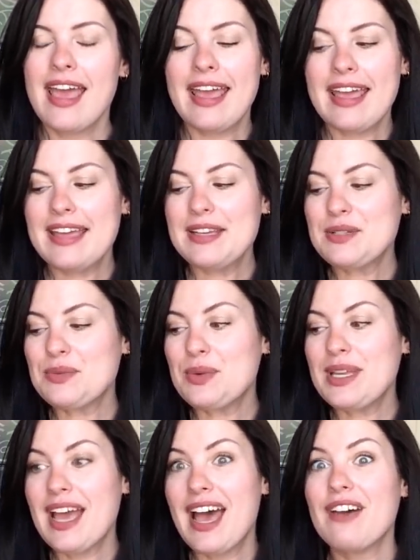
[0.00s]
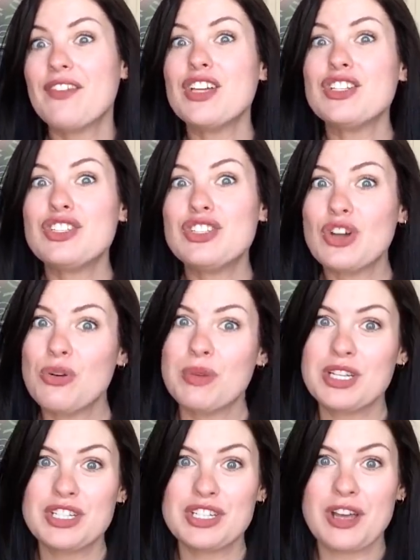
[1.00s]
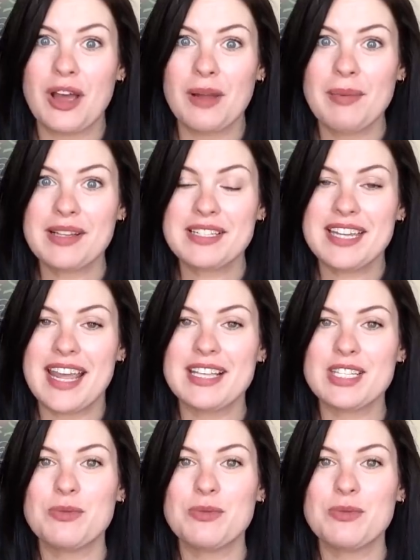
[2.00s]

and we have so much to talk about today.